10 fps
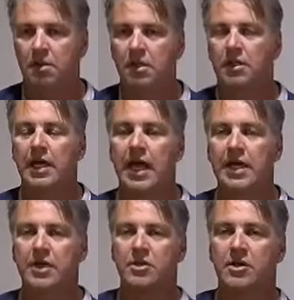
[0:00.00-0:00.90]
leg
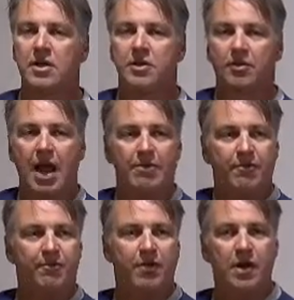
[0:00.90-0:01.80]
and you can either grab in
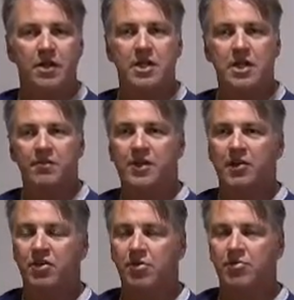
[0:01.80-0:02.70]
front of the knee. If you've got
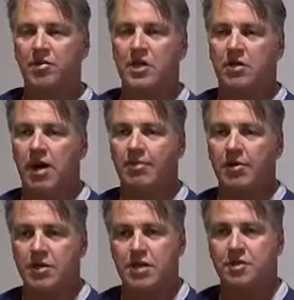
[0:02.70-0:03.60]
trouble with your knee, grab
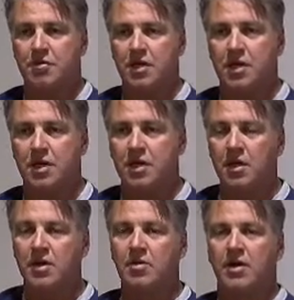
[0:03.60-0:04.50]
underneath your knee.
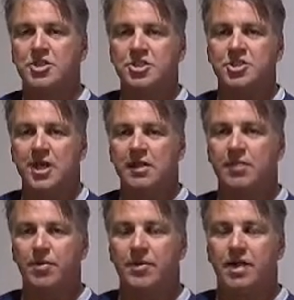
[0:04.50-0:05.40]
You want to just gently
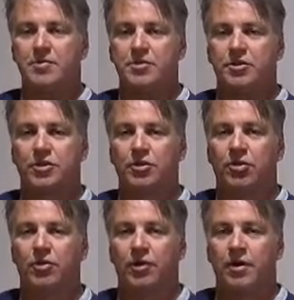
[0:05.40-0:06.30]
bring that up to your
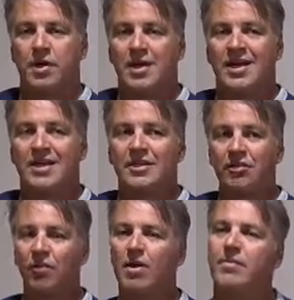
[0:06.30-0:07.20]
shoulder. Now you
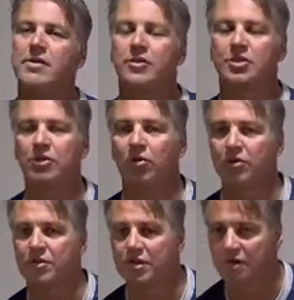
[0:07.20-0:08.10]
don't want to bring your shoulder
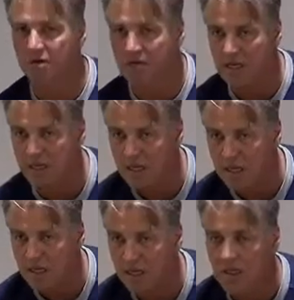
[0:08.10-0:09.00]
to your knee.
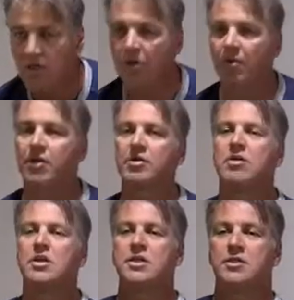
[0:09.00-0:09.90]
You want to bring your
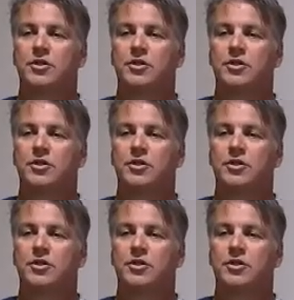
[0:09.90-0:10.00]
knee to your